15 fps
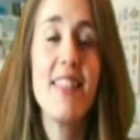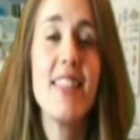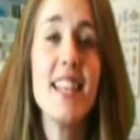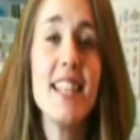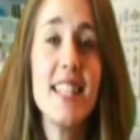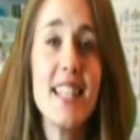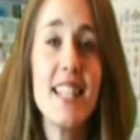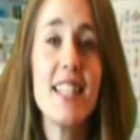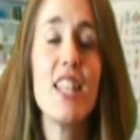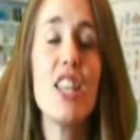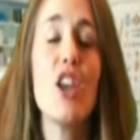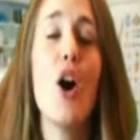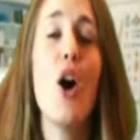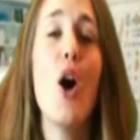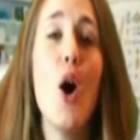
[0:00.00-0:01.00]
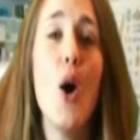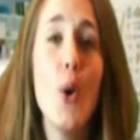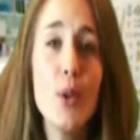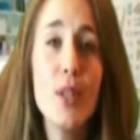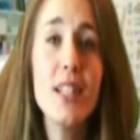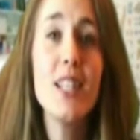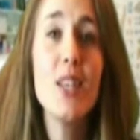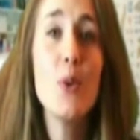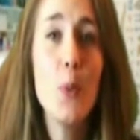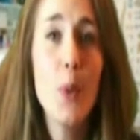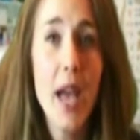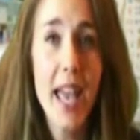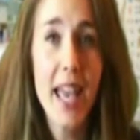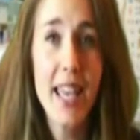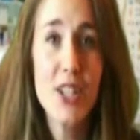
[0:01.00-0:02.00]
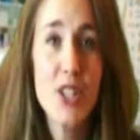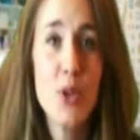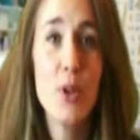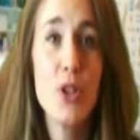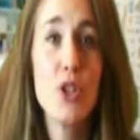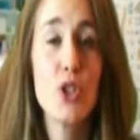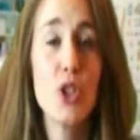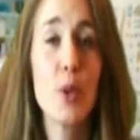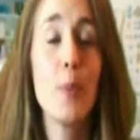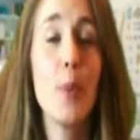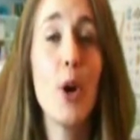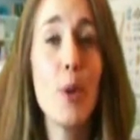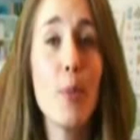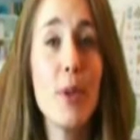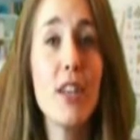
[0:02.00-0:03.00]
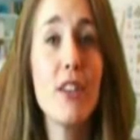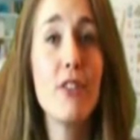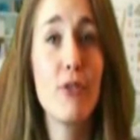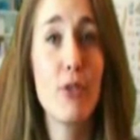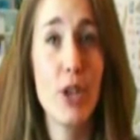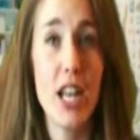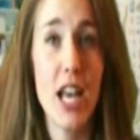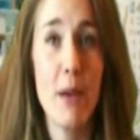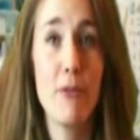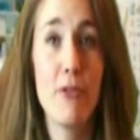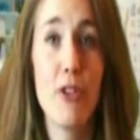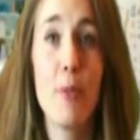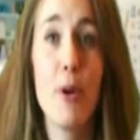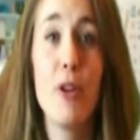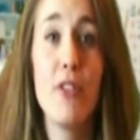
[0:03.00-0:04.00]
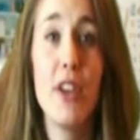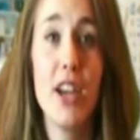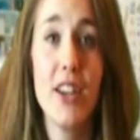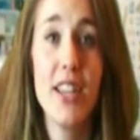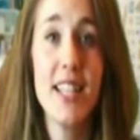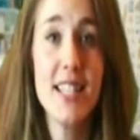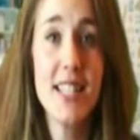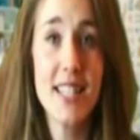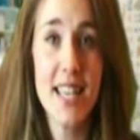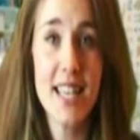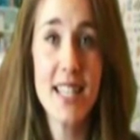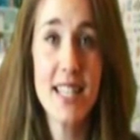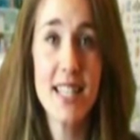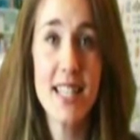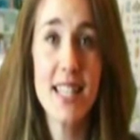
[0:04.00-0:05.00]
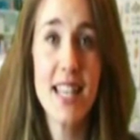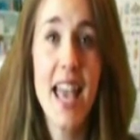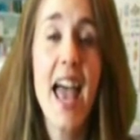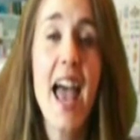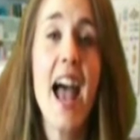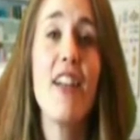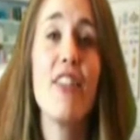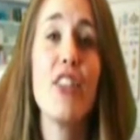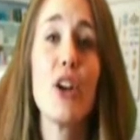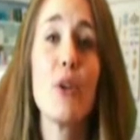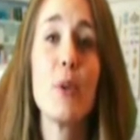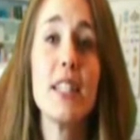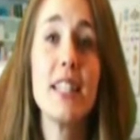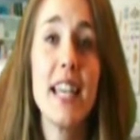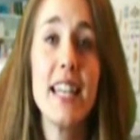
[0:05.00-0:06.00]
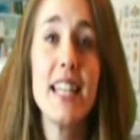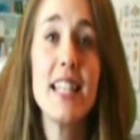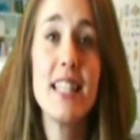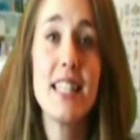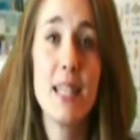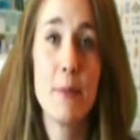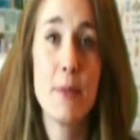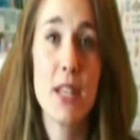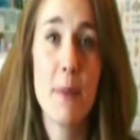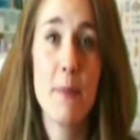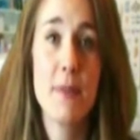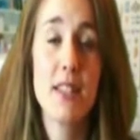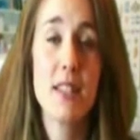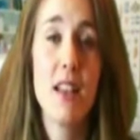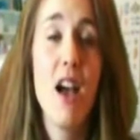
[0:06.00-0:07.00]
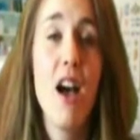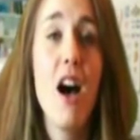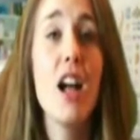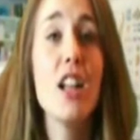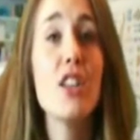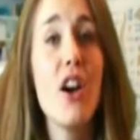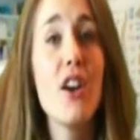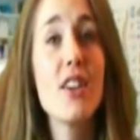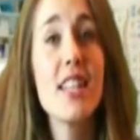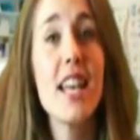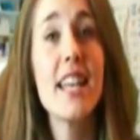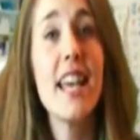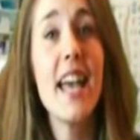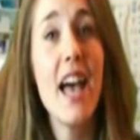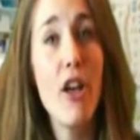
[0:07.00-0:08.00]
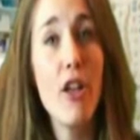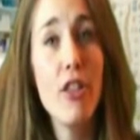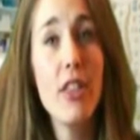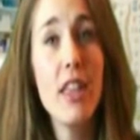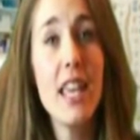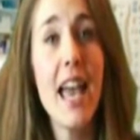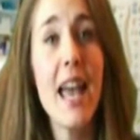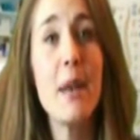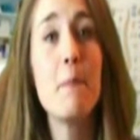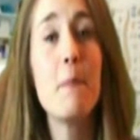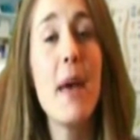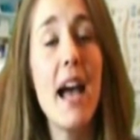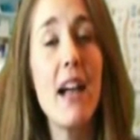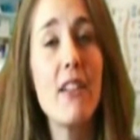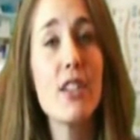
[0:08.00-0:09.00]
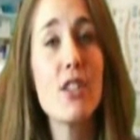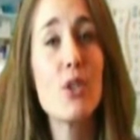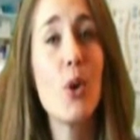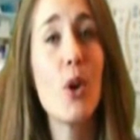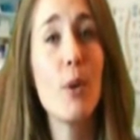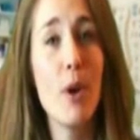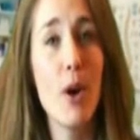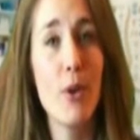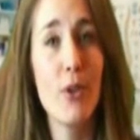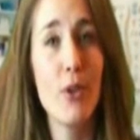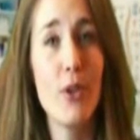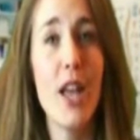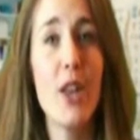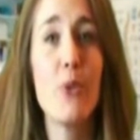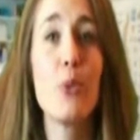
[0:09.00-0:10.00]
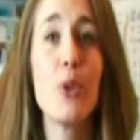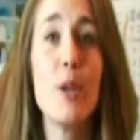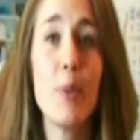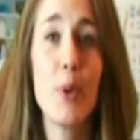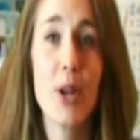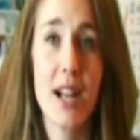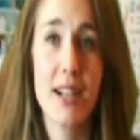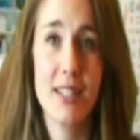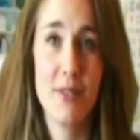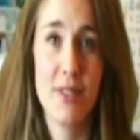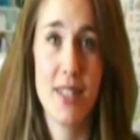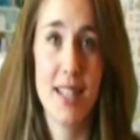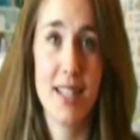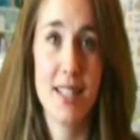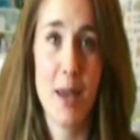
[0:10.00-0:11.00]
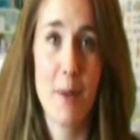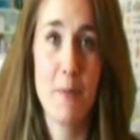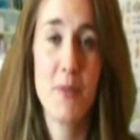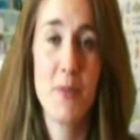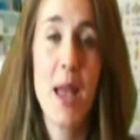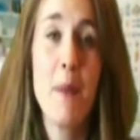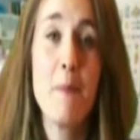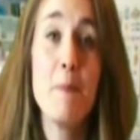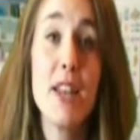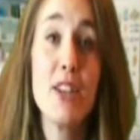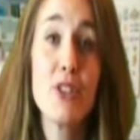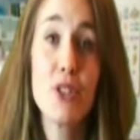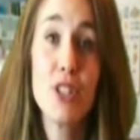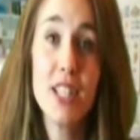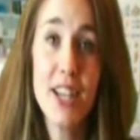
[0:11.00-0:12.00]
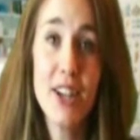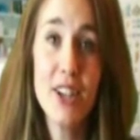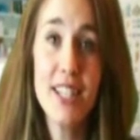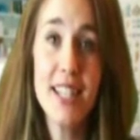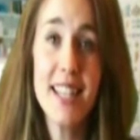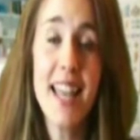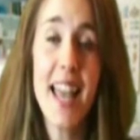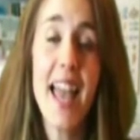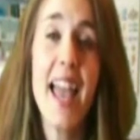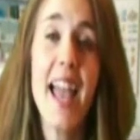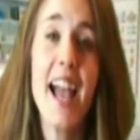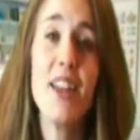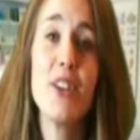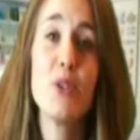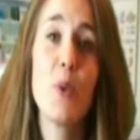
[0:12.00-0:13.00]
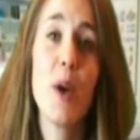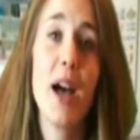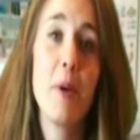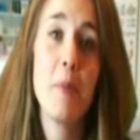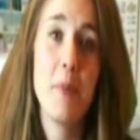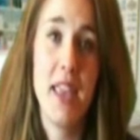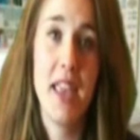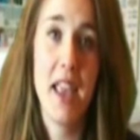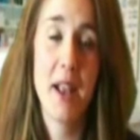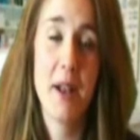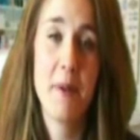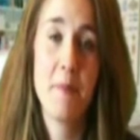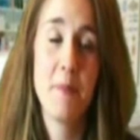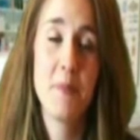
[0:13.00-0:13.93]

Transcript: This is the only way to ensure permanent freedom from ovarian cysts and their related symptoms, alongside a healthy and balanced hormonal and reproductive system, mental clarity, and well-being.